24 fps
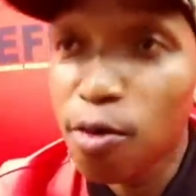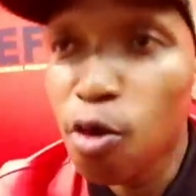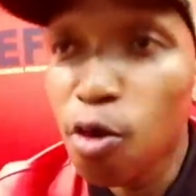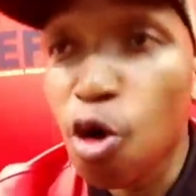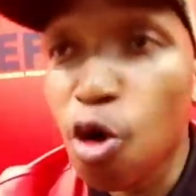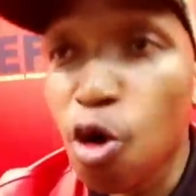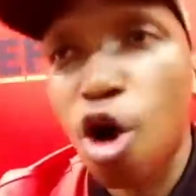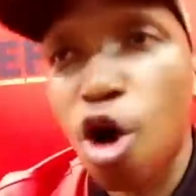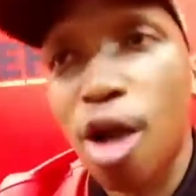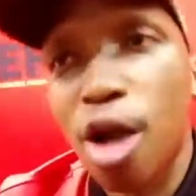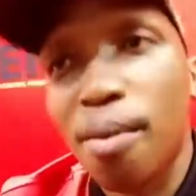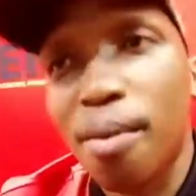
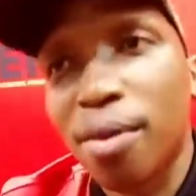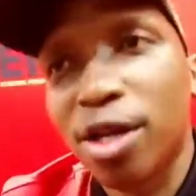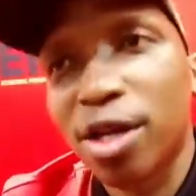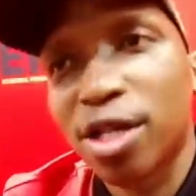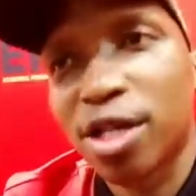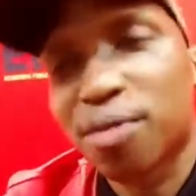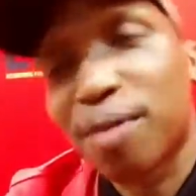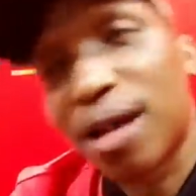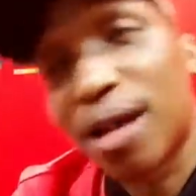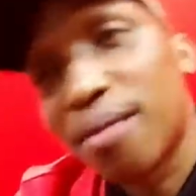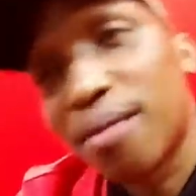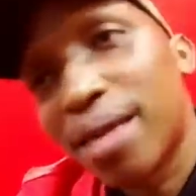or a
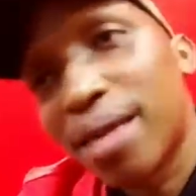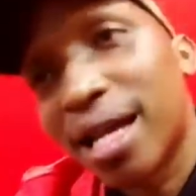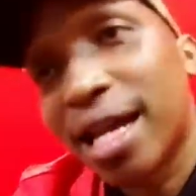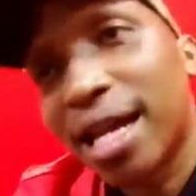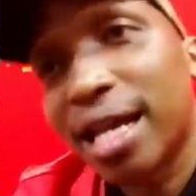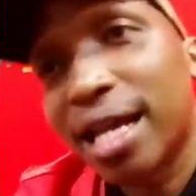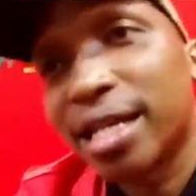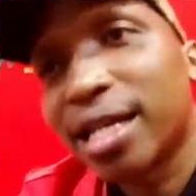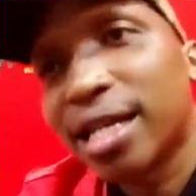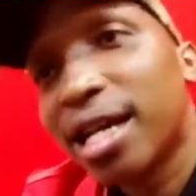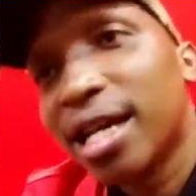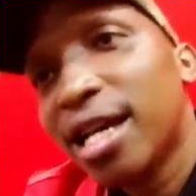municipal
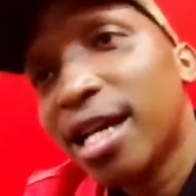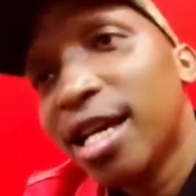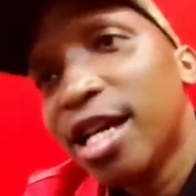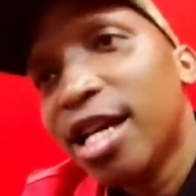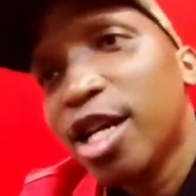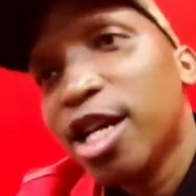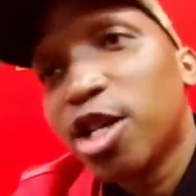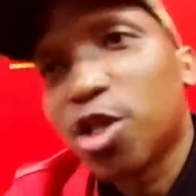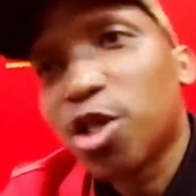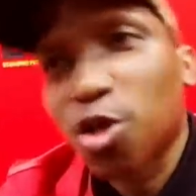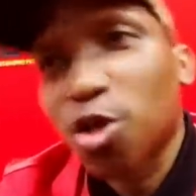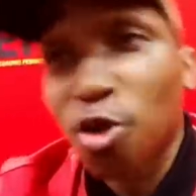manager.
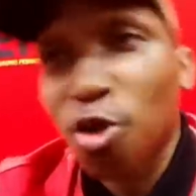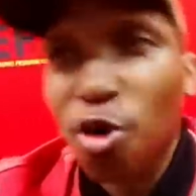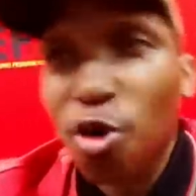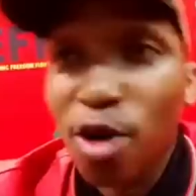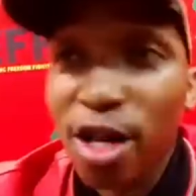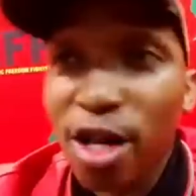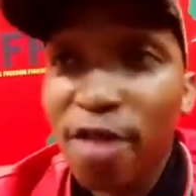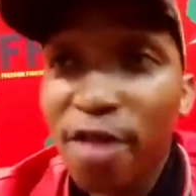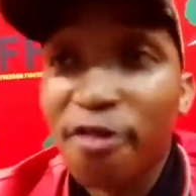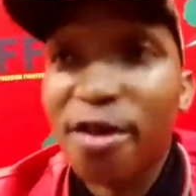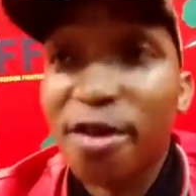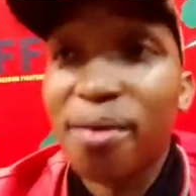Yeah. So
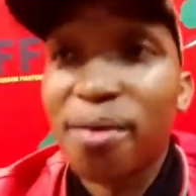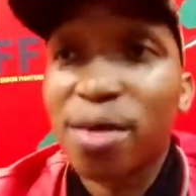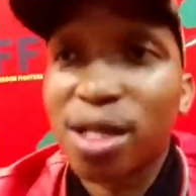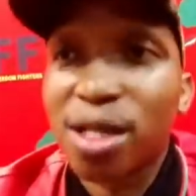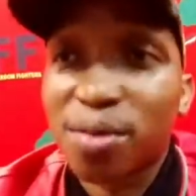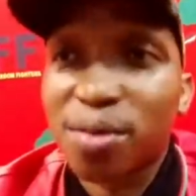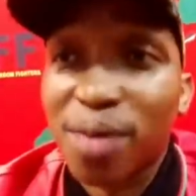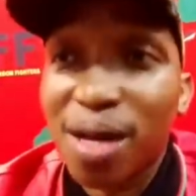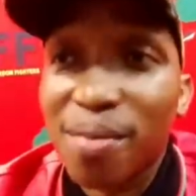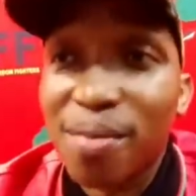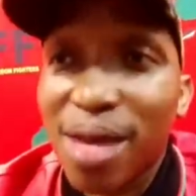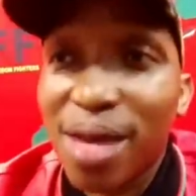if a
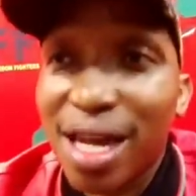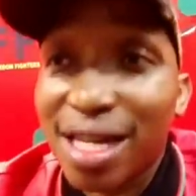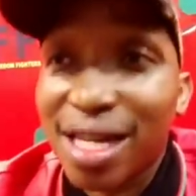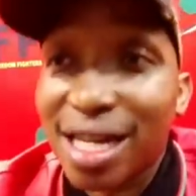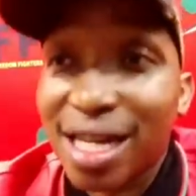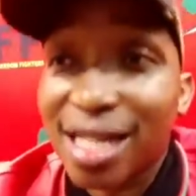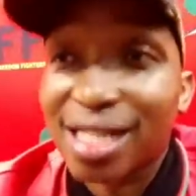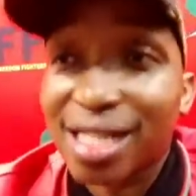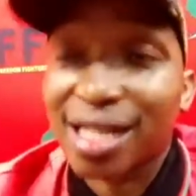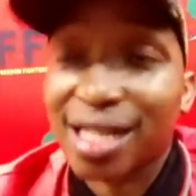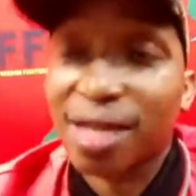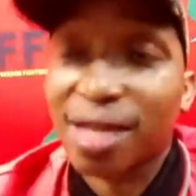municipal manager
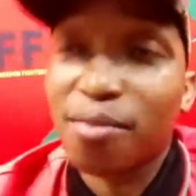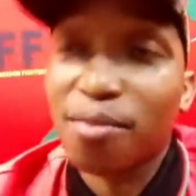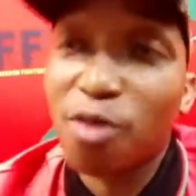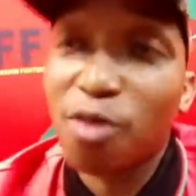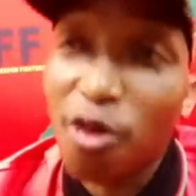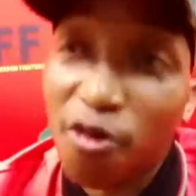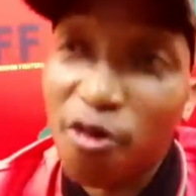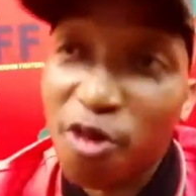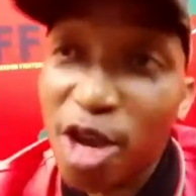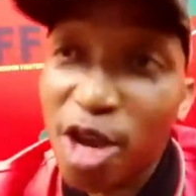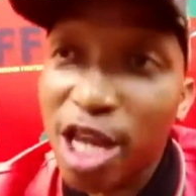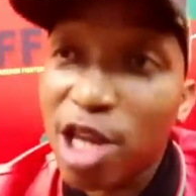is
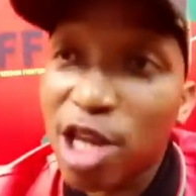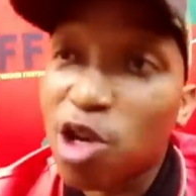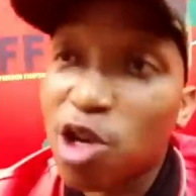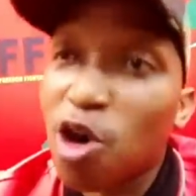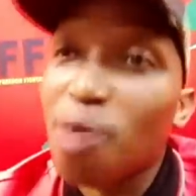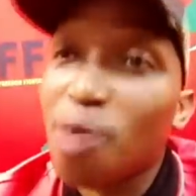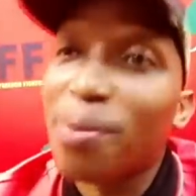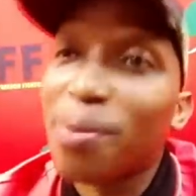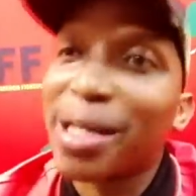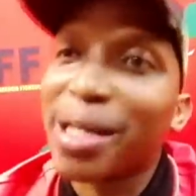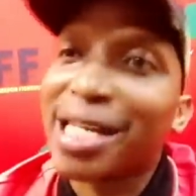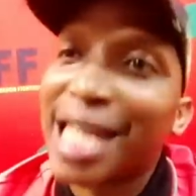removed for
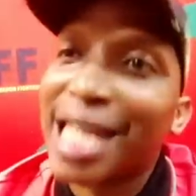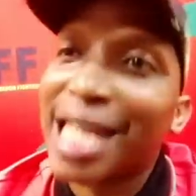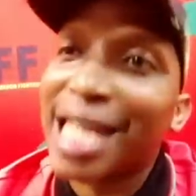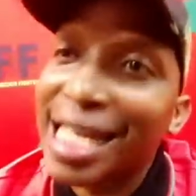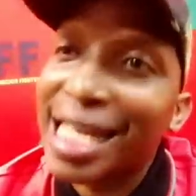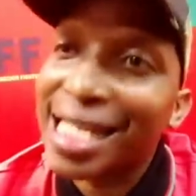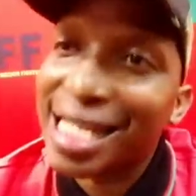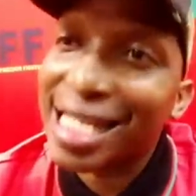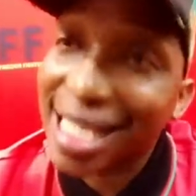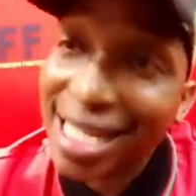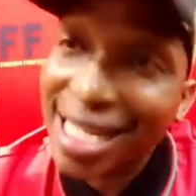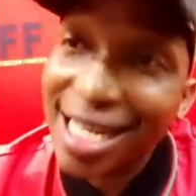
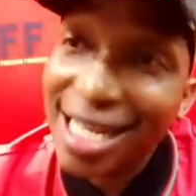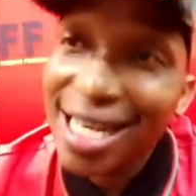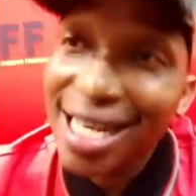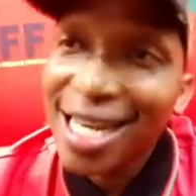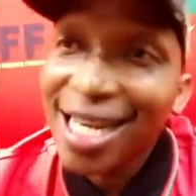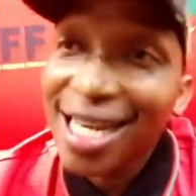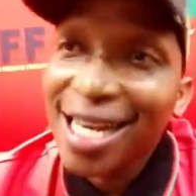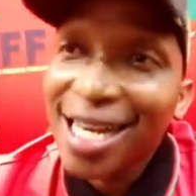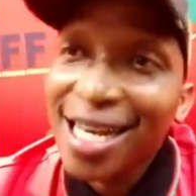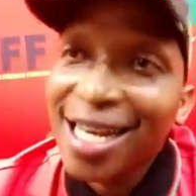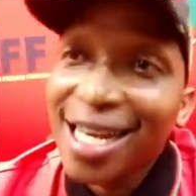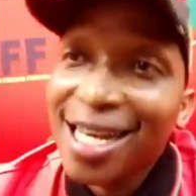incompetence,
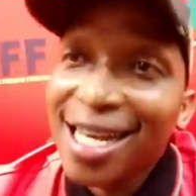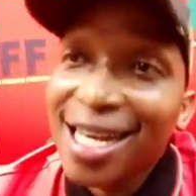yes.